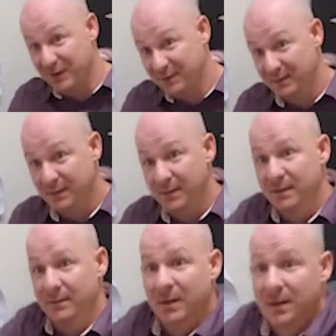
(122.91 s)
at the
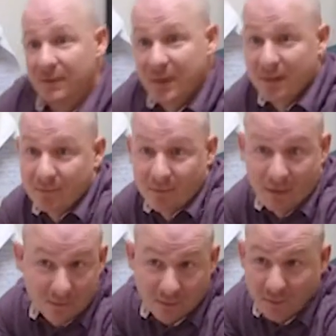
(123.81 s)
guest,
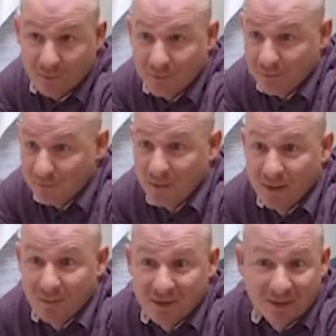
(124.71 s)
and they tell
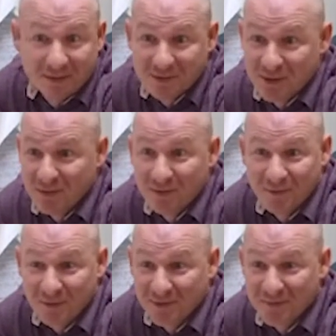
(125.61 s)
me their goals and their
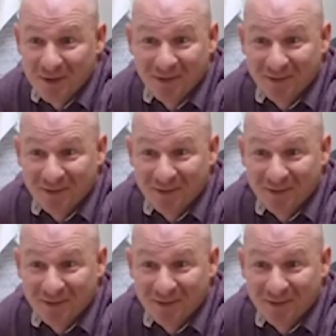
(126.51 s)
dreams,